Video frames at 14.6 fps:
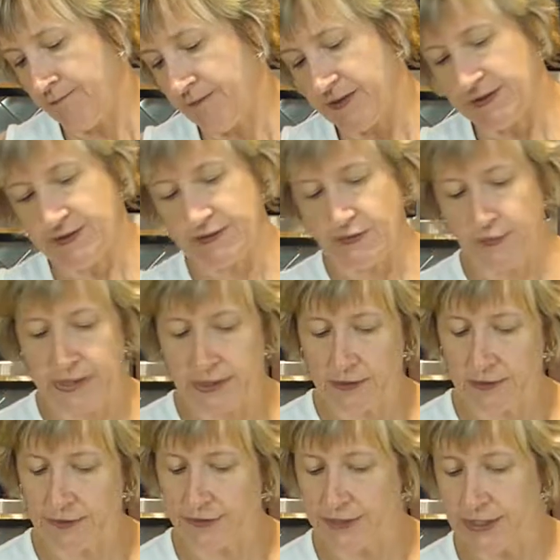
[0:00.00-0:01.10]
This is the way I
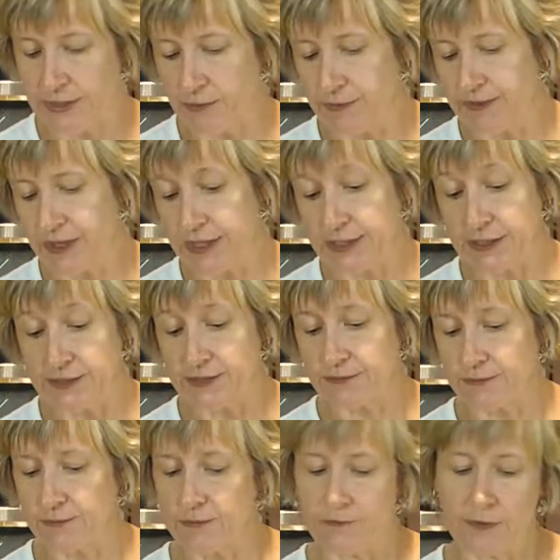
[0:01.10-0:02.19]
learned to deal with onions
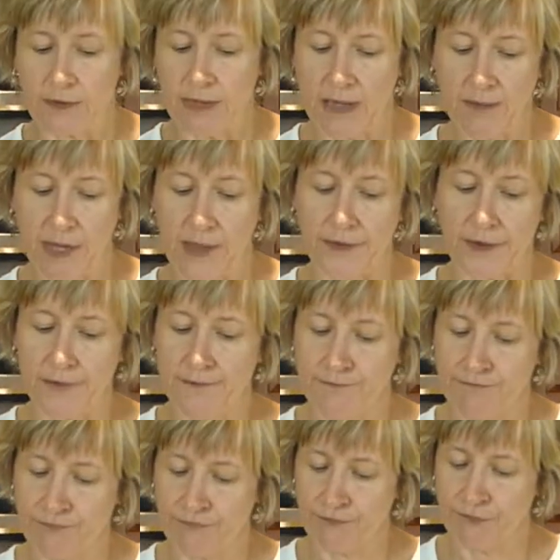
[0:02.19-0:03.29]
from my mother.
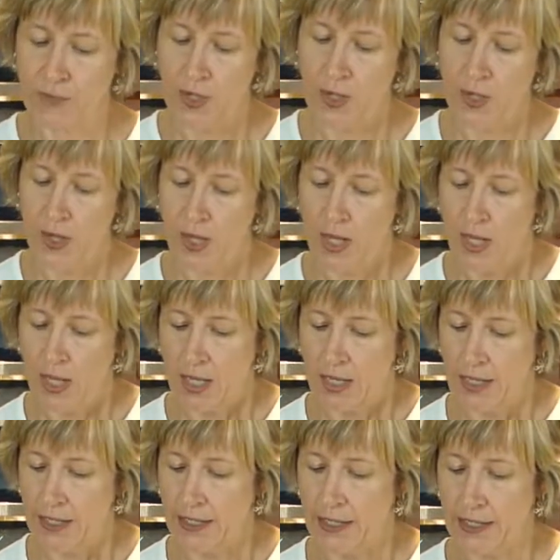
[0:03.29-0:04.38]

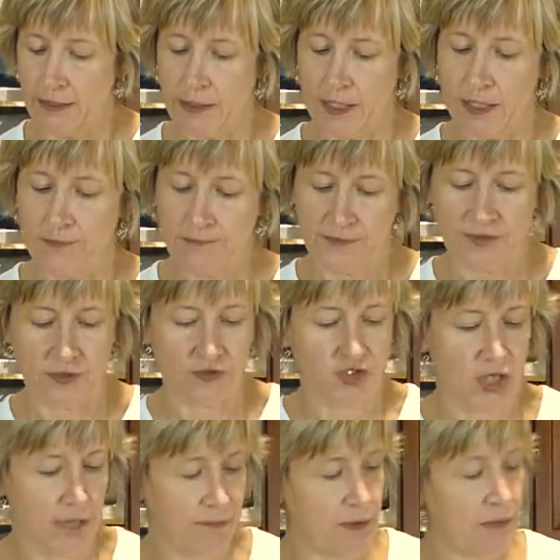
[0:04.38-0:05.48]
And so
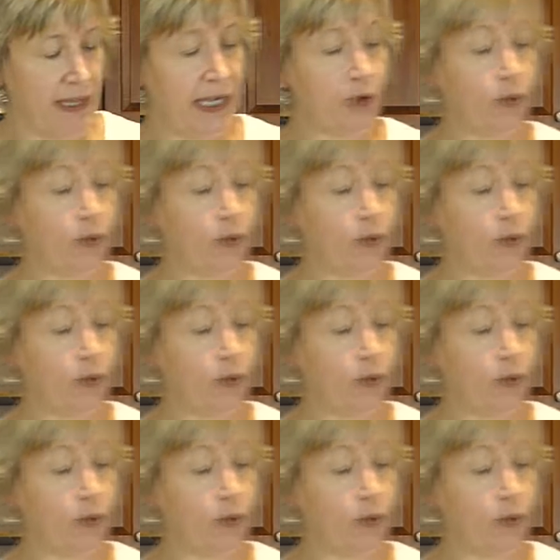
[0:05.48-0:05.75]
chop them any